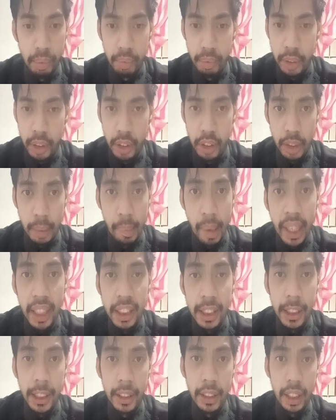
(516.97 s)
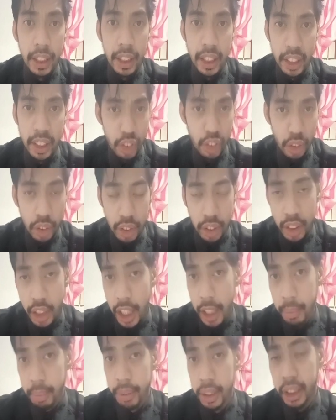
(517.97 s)
it's amazing that it's the
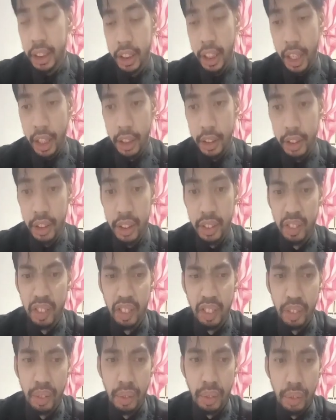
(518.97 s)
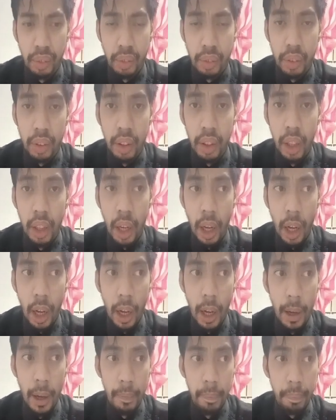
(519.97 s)
same details.
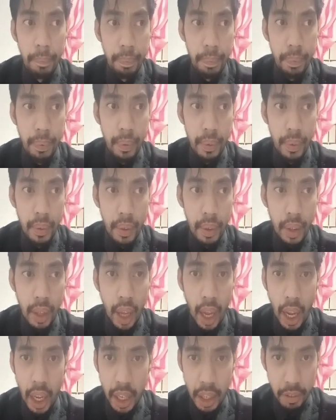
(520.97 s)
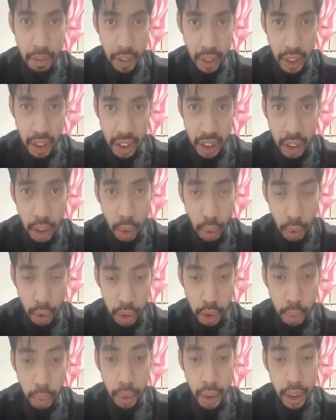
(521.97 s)
Um, and if it is the
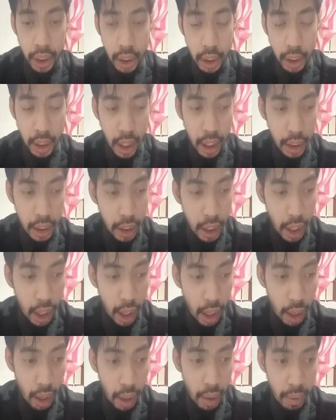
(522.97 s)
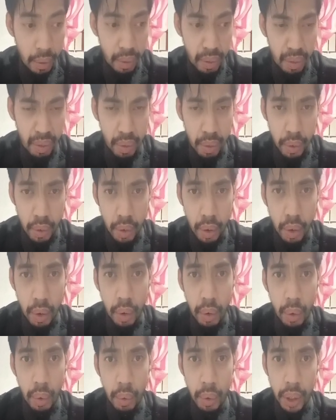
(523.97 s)
Lord's will that uh,
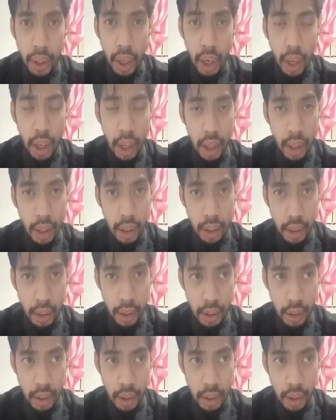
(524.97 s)
we are,